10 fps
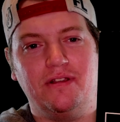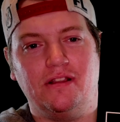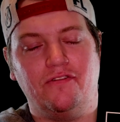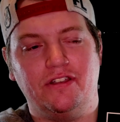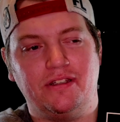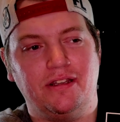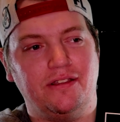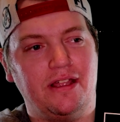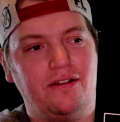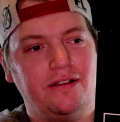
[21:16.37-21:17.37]
I love listening to
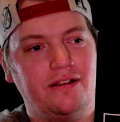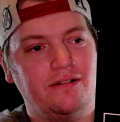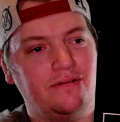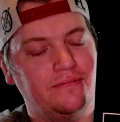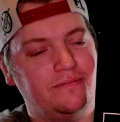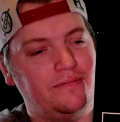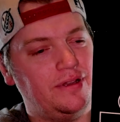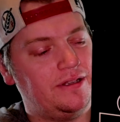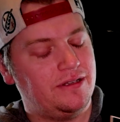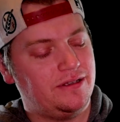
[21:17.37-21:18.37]
that on here.
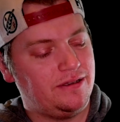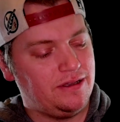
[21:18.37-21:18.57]
But